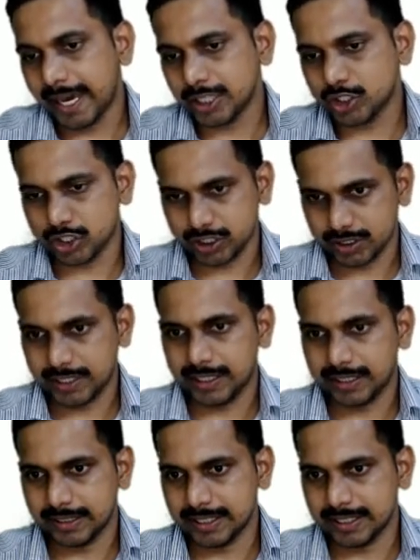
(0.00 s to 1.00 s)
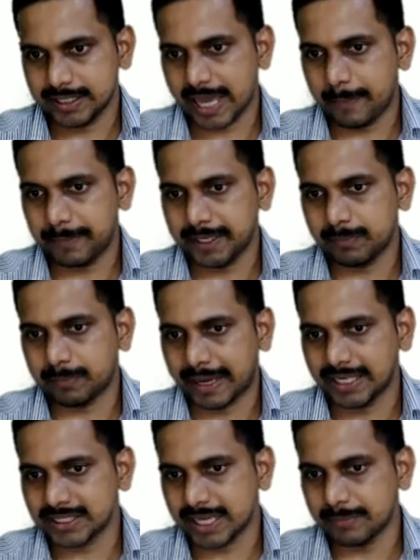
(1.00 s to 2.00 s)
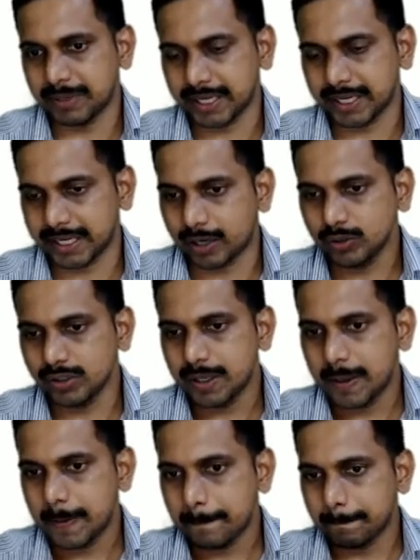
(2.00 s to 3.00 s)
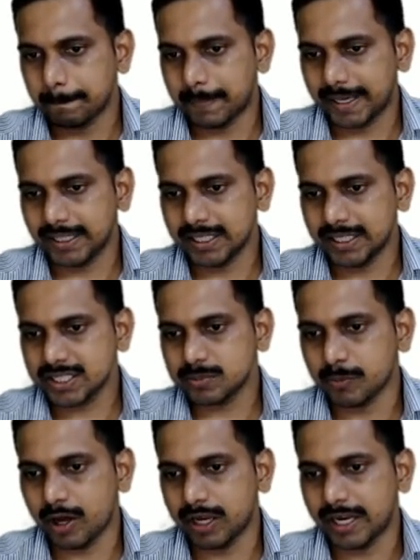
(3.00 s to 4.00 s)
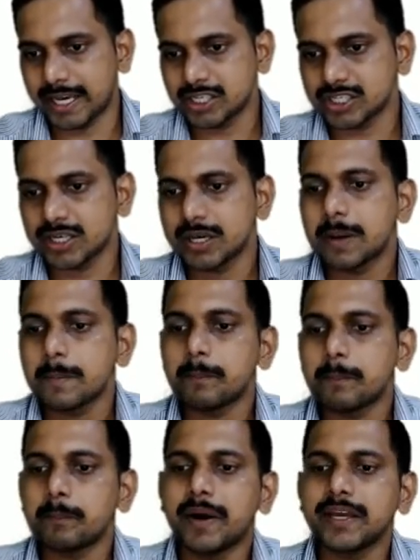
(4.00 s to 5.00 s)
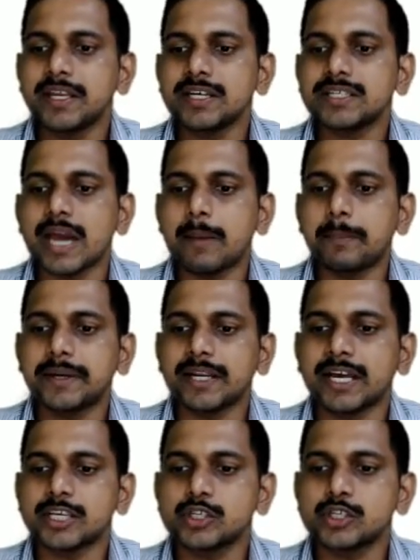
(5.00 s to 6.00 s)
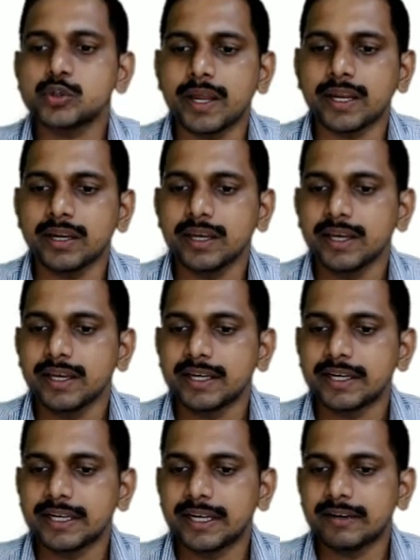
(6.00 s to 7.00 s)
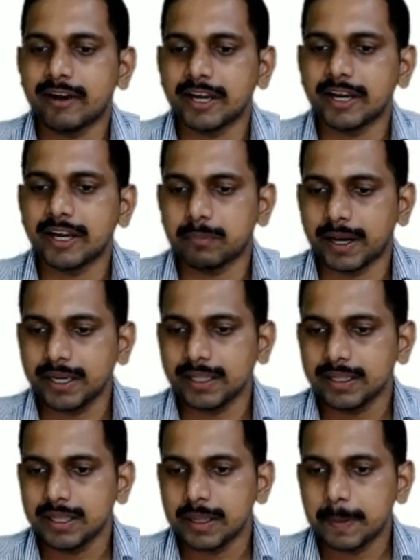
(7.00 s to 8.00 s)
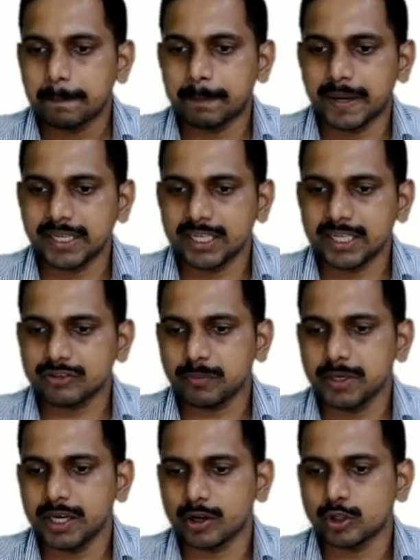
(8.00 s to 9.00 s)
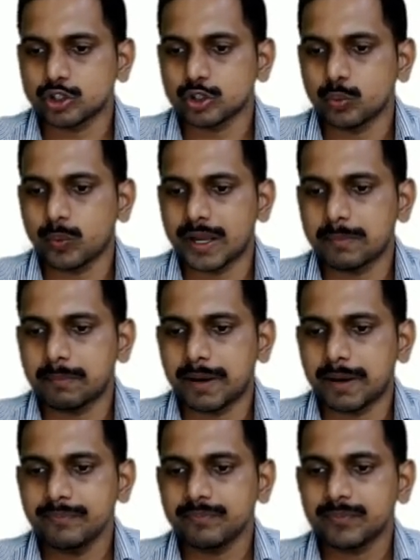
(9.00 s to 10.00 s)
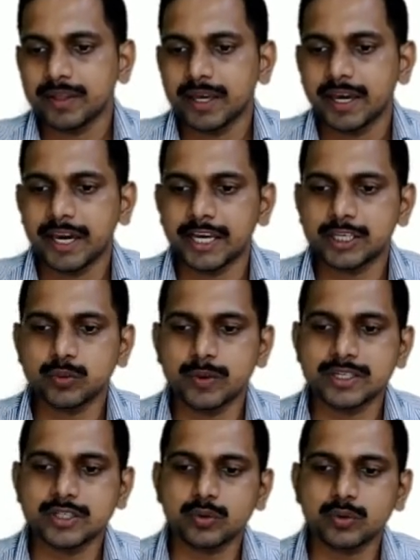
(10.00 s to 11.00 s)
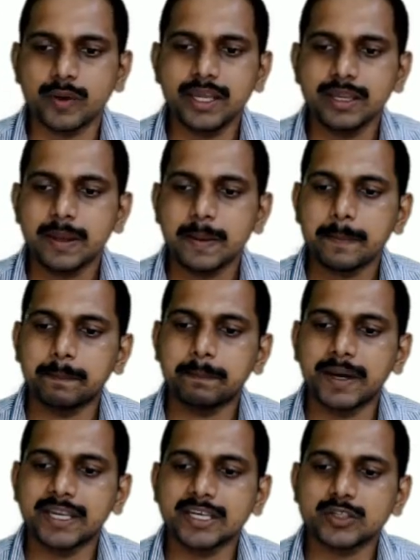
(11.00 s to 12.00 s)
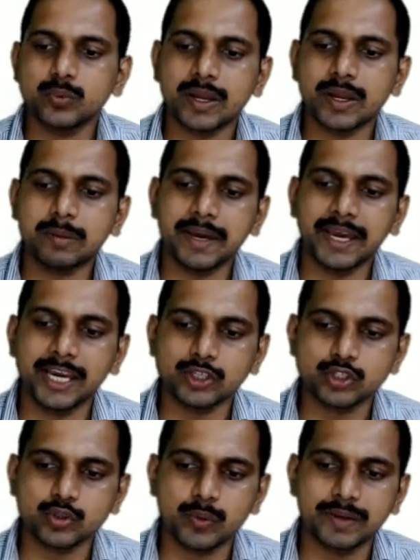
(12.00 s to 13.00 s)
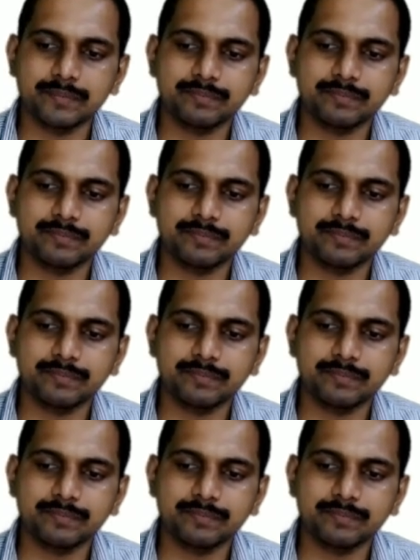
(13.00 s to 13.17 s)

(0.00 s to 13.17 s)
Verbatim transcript: h this capital minus I'm taking out minus small h minus capital H1 divided by minus from here also 1 by H1 square minus 1 by H square.